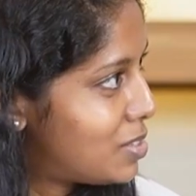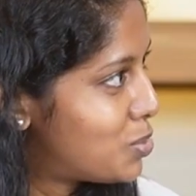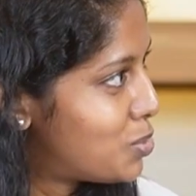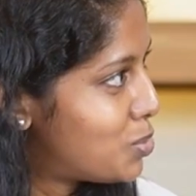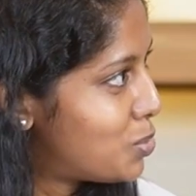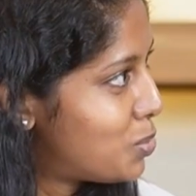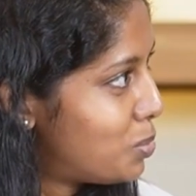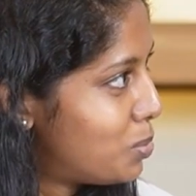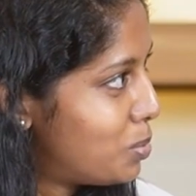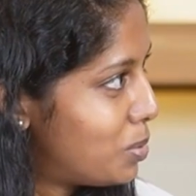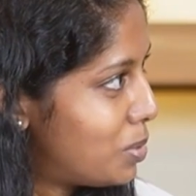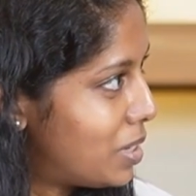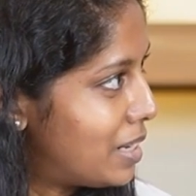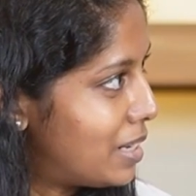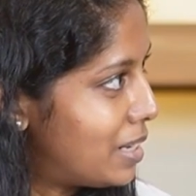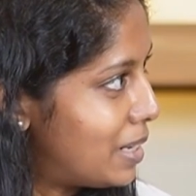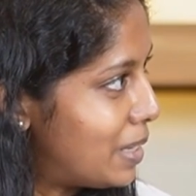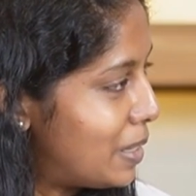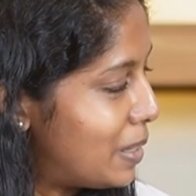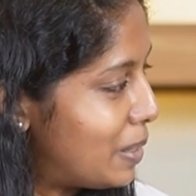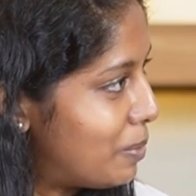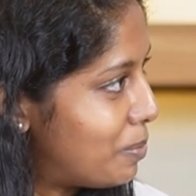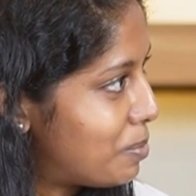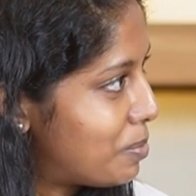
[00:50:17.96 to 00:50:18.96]
two
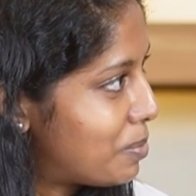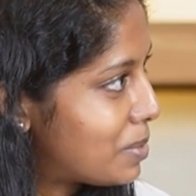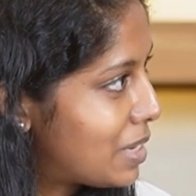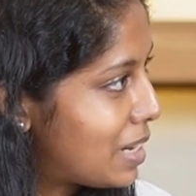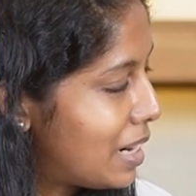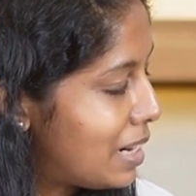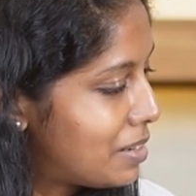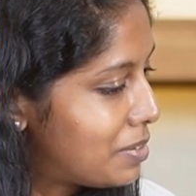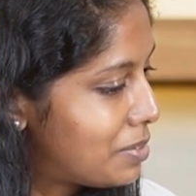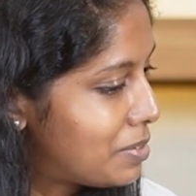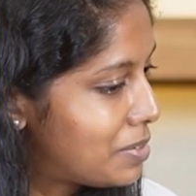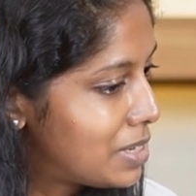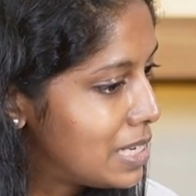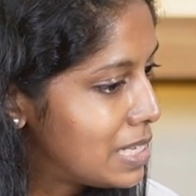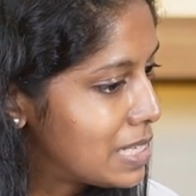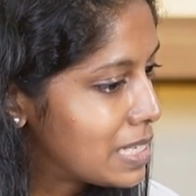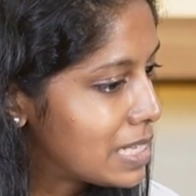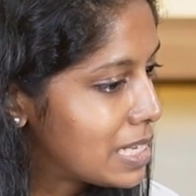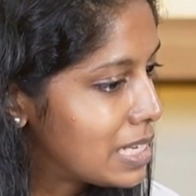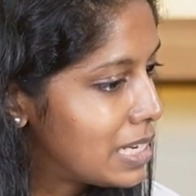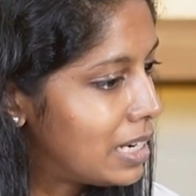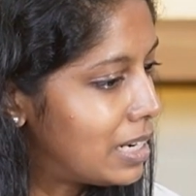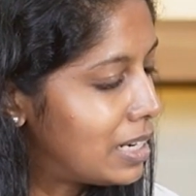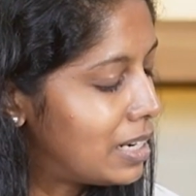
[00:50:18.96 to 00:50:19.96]

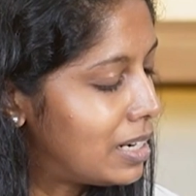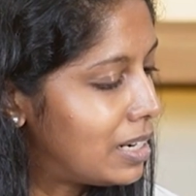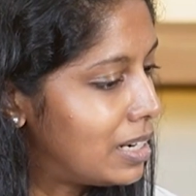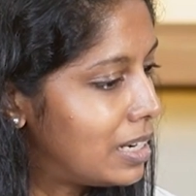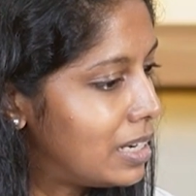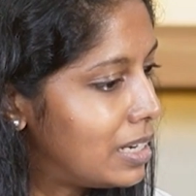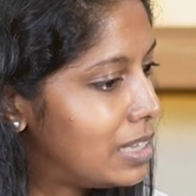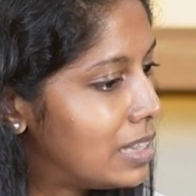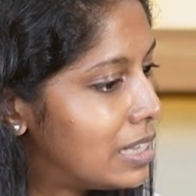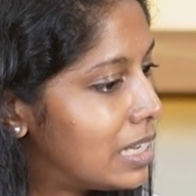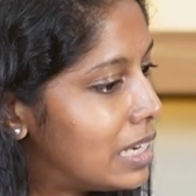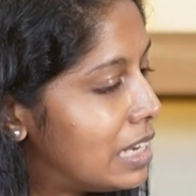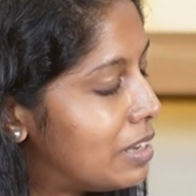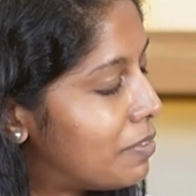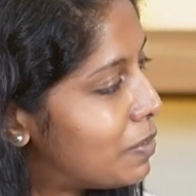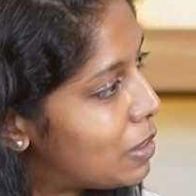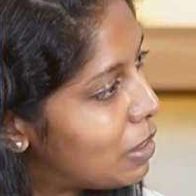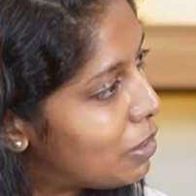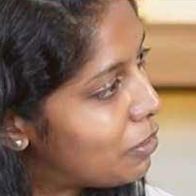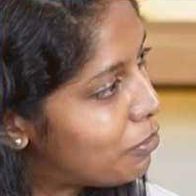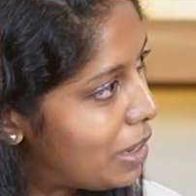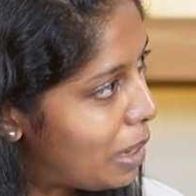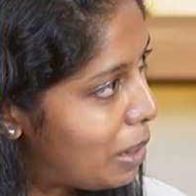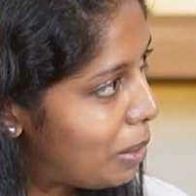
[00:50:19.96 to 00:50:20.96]
countries, in the
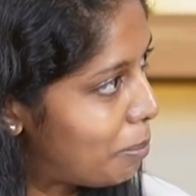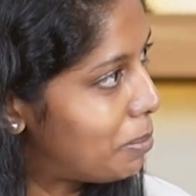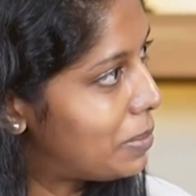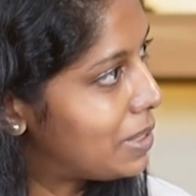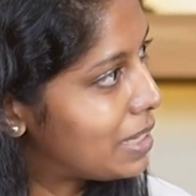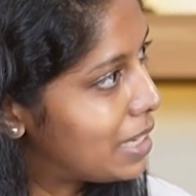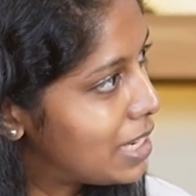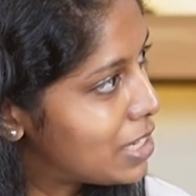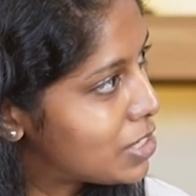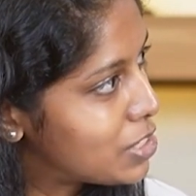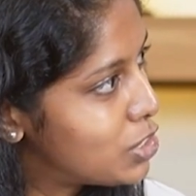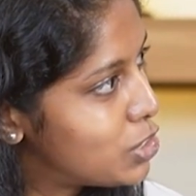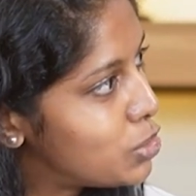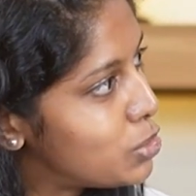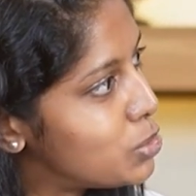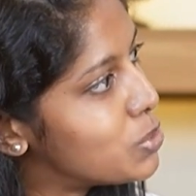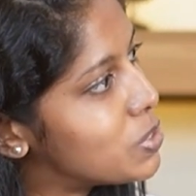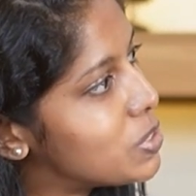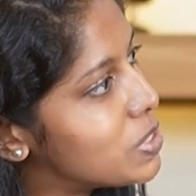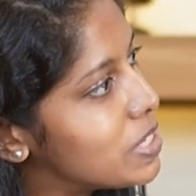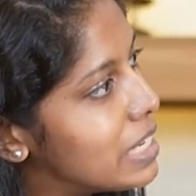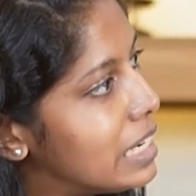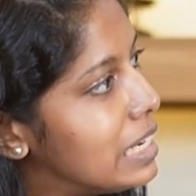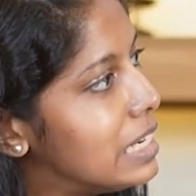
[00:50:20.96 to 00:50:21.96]
level of application, do you
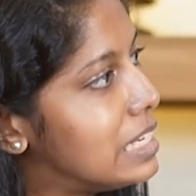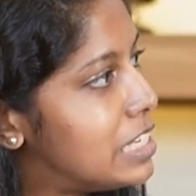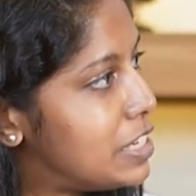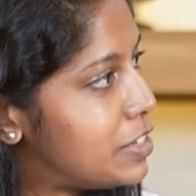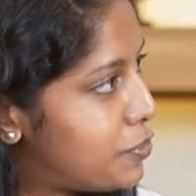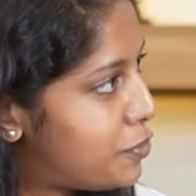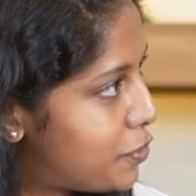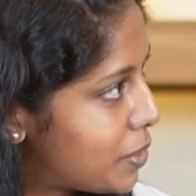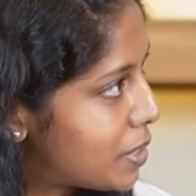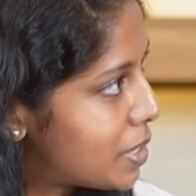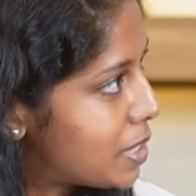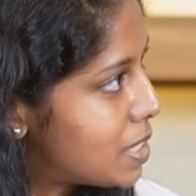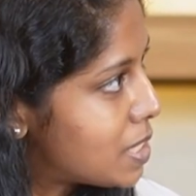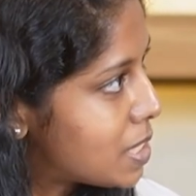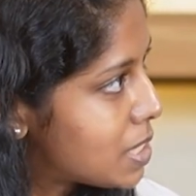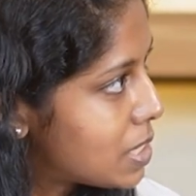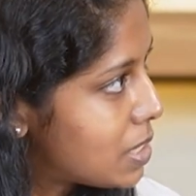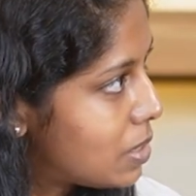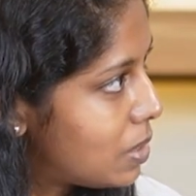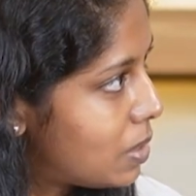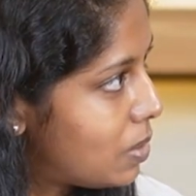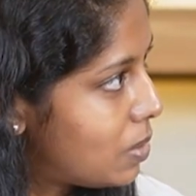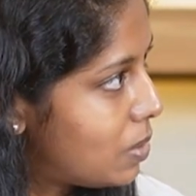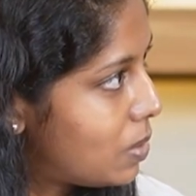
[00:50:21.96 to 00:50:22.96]
see any
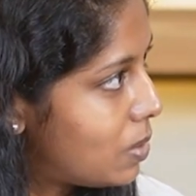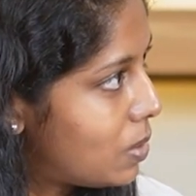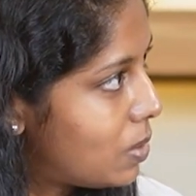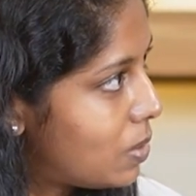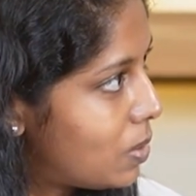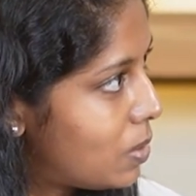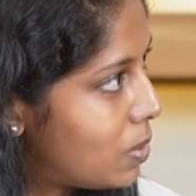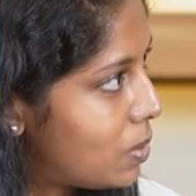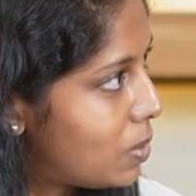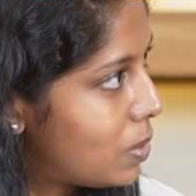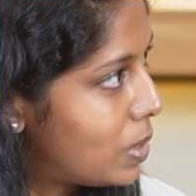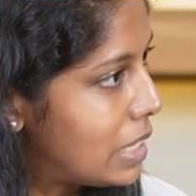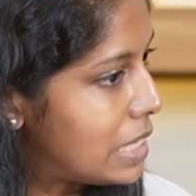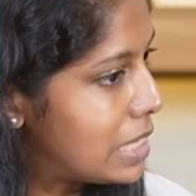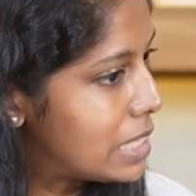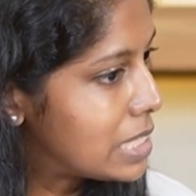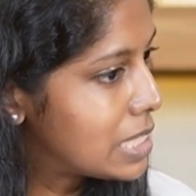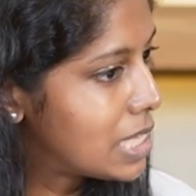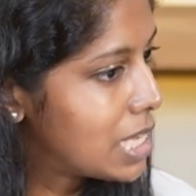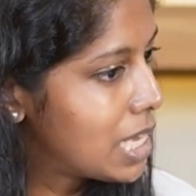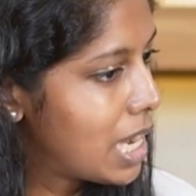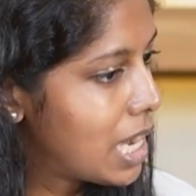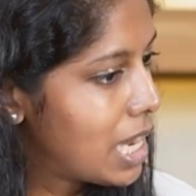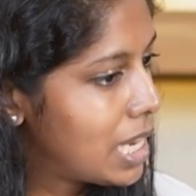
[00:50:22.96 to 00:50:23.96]
difference, or
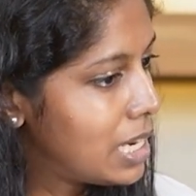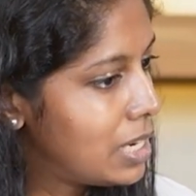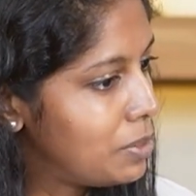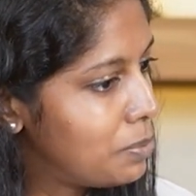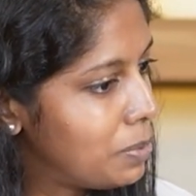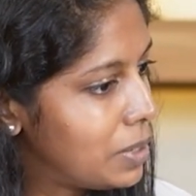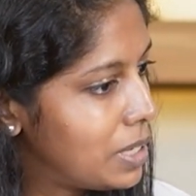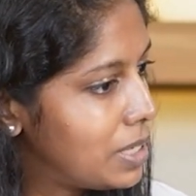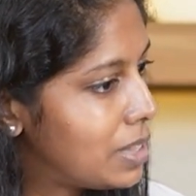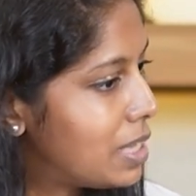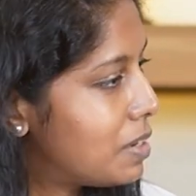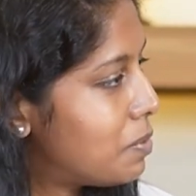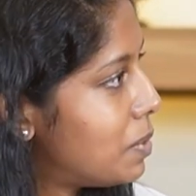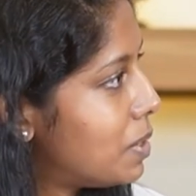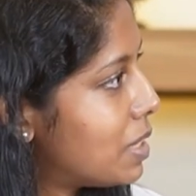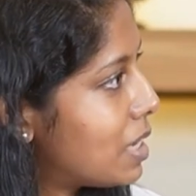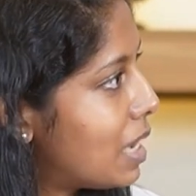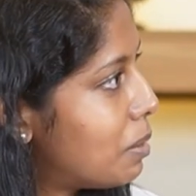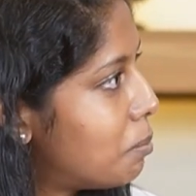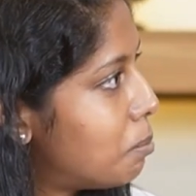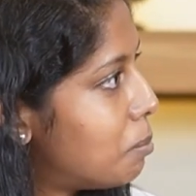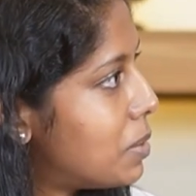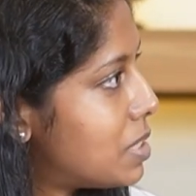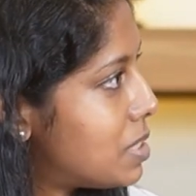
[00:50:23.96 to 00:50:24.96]
is there any way that we
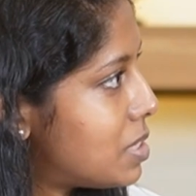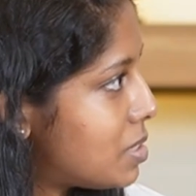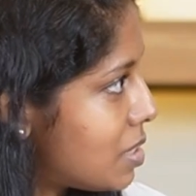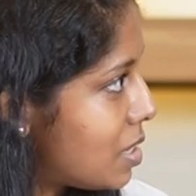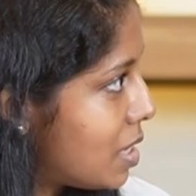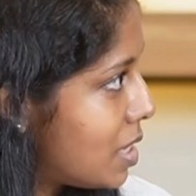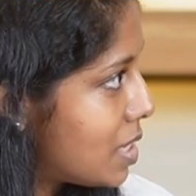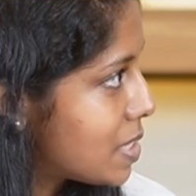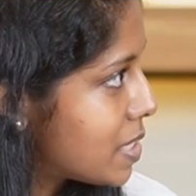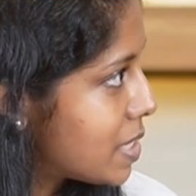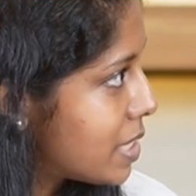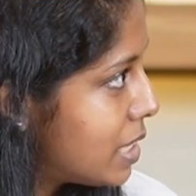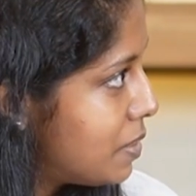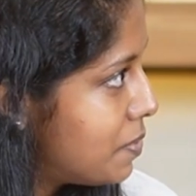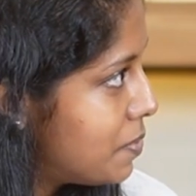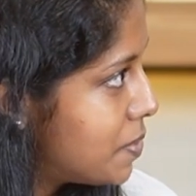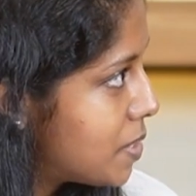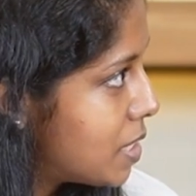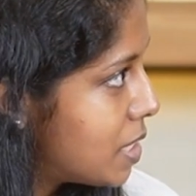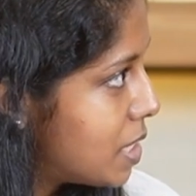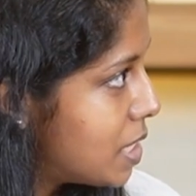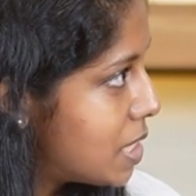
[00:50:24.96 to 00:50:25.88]
can better ourselves?